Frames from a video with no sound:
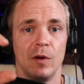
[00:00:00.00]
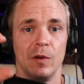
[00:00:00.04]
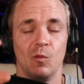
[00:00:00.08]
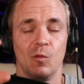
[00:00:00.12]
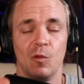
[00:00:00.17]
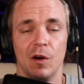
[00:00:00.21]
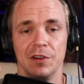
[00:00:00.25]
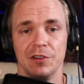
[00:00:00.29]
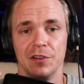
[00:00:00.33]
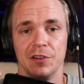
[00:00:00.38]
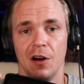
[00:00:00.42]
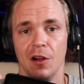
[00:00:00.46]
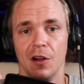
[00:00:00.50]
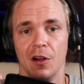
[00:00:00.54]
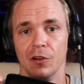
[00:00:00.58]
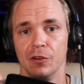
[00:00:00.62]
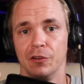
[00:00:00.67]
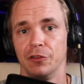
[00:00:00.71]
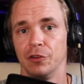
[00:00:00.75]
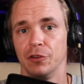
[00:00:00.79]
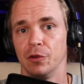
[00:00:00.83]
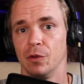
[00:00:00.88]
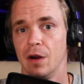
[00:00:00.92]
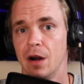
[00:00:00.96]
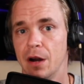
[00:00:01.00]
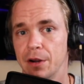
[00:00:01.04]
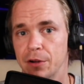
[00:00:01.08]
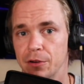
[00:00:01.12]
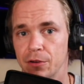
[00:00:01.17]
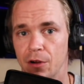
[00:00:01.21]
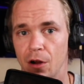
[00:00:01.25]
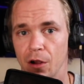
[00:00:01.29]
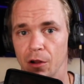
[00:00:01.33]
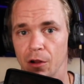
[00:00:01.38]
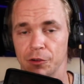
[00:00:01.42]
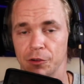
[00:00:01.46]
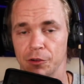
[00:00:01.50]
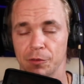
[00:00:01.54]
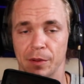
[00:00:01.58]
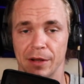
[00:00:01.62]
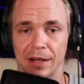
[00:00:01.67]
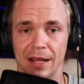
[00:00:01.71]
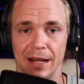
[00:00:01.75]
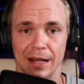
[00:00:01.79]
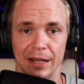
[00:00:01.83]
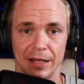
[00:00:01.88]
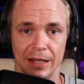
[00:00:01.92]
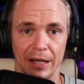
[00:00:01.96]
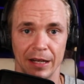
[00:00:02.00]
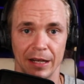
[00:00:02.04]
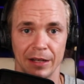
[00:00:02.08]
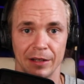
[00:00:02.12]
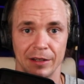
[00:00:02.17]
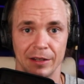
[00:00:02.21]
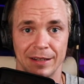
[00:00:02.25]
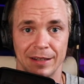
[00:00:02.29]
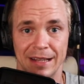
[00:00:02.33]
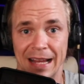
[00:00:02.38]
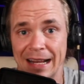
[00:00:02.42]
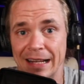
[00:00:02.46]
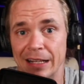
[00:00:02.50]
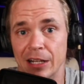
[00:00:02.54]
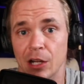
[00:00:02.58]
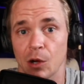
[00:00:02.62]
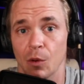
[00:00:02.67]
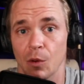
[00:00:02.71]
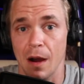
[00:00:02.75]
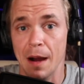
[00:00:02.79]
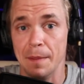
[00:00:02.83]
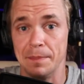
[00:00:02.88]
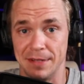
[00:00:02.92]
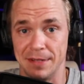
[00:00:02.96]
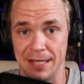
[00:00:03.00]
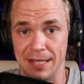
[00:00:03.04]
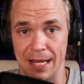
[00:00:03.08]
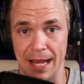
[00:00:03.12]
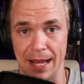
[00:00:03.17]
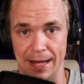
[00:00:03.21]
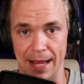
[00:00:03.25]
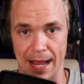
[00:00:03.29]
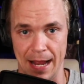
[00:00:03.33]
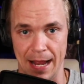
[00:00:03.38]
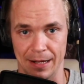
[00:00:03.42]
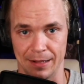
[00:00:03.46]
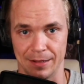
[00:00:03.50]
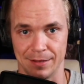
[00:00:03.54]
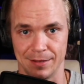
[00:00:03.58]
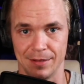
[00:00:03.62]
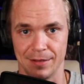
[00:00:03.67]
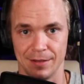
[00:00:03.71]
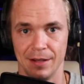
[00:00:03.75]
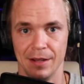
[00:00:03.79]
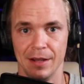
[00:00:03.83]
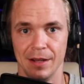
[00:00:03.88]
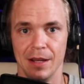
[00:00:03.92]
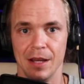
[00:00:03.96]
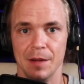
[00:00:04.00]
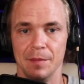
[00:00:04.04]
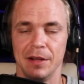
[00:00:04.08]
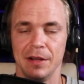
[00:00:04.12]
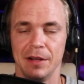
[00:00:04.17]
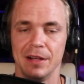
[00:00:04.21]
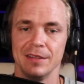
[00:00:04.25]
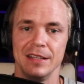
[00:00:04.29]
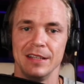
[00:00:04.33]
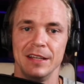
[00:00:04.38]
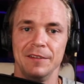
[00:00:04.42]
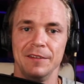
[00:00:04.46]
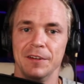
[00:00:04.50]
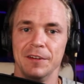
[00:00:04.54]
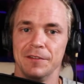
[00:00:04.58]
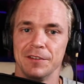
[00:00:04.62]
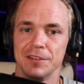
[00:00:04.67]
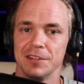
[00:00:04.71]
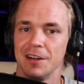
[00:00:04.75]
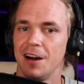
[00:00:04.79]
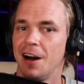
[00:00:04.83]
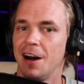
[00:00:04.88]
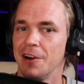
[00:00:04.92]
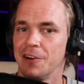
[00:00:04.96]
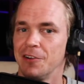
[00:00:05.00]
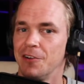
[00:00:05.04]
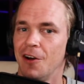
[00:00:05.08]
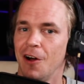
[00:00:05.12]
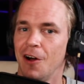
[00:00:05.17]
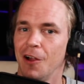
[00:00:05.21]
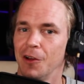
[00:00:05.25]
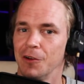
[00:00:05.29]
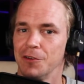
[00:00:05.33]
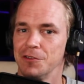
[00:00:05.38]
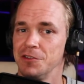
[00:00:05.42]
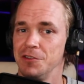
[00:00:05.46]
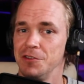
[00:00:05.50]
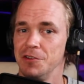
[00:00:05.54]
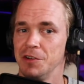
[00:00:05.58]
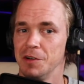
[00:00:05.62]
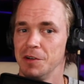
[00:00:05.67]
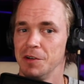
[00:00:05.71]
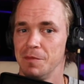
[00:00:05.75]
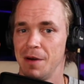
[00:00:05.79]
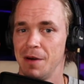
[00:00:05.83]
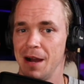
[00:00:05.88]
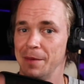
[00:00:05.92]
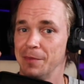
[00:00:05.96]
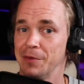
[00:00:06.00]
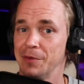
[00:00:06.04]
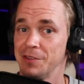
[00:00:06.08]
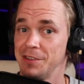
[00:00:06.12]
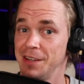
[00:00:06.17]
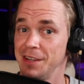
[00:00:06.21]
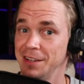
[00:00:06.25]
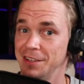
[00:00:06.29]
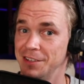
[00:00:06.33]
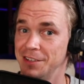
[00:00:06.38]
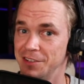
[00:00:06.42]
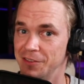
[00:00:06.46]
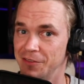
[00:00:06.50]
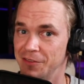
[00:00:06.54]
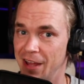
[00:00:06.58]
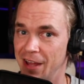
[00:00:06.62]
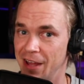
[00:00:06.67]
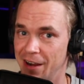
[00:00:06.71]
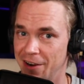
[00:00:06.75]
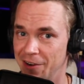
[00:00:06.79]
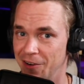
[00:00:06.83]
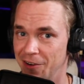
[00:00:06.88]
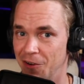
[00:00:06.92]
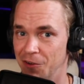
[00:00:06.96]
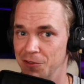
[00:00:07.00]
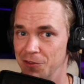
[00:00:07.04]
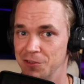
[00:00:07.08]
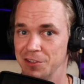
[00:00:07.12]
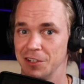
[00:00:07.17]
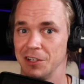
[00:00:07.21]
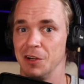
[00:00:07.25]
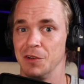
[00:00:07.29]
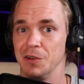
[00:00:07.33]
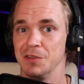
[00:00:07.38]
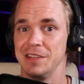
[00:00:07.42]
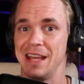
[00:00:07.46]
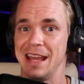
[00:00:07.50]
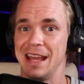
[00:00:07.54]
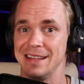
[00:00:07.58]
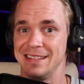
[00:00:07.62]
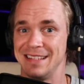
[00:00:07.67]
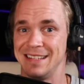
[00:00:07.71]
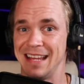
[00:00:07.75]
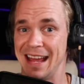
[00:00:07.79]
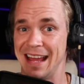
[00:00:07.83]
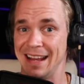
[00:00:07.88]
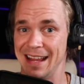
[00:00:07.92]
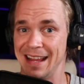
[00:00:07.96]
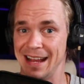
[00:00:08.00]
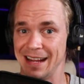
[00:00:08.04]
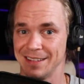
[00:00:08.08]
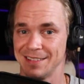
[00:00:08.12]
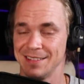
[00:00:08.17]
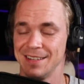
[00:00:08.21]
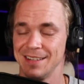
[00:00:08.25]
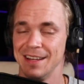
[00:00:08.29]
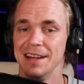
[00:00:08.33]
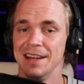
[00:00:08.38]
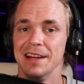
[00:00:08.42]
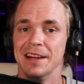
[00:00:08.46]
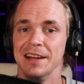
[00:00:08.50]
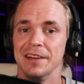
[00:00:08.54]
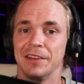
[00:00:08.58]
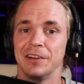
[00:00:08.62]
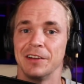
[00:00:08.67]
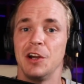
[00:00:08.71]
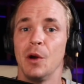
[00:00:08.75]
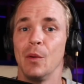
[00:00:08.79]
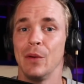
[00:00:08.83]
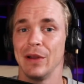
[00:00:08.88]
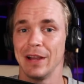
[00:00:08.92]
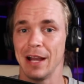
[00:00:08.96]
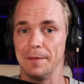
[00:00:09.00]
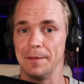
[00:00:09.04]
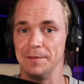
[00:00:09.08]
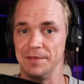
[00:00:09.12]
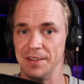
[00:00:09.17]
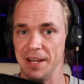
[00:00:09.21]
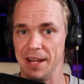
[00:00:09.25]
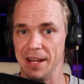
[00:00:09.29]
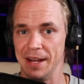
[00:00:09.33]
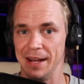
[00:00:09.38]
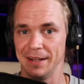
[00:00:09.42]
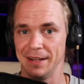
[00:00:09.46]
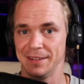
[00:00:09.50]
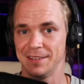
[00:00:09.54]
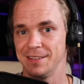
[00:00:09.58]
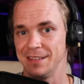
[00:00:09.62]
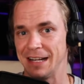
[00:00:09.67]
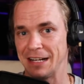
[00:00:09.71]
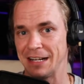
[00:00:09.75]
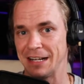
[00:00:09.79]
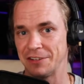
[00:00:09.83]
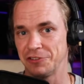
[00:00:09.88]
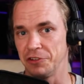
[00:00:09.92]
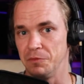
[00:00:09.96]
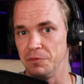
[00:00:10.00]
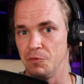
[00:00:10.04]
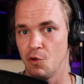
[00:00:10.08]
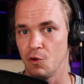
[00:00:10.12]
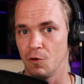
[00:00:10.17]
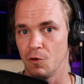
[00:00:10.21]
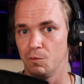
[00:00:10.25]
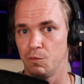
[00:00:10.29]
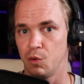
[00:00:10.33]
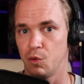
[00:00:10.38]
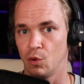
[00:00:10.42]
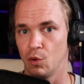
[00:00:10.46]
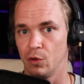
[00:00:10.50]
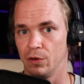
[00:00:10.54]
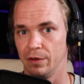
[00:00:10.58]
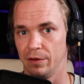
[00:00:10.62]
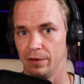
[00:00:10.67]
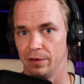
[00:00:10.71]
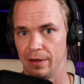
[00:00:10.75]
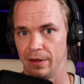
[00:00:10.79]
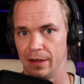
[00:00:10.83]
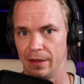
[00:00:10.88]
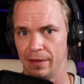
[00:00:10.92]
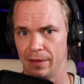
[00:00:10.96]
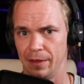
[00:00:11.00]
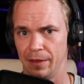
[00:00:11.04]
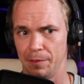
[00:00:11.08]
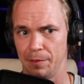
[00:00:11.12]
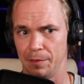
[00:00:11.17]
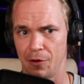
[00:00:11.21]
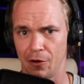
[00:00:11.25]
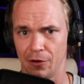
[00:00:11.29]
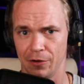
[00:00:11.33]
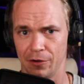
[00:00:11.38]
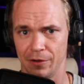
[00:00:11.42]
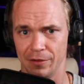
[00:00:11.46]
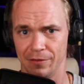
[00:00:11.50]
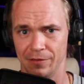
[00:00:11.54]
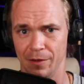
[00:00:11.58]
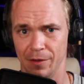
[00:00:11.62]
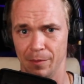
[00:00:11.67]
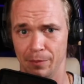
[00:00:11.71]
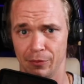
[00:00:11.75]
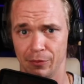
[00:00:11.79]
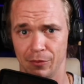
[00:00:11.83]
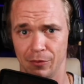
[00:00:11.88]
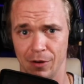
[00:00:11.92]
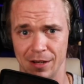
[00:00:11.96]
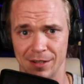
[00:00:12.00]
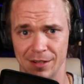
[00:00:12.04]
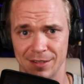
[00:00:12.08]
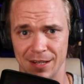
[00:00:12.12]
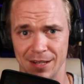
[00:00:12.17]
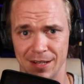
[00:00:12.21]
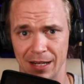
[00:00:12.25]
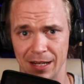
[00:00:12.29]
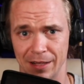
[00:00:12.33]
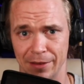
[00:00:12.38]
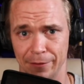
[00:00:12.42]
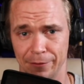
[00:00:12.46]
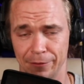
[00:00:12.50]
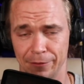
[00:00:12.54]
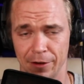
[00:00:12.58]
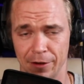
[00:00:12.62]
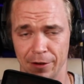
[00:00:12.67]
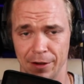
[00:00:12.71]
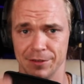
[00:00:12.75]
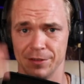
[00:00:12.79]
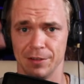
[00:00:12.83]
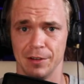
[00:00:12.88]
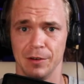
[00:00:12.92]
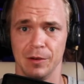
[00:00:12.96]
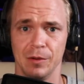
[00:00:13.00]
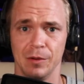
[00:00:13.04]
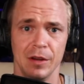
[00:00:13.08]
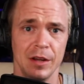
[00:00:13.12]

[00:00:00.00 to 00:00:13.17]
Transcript: $1 or $100, but can it go up 10x? Because even if it's $100 and you can buy a percentage of that $100 and it goes 10x, the going up 10x is actually more important than the part of the price tag at the front. So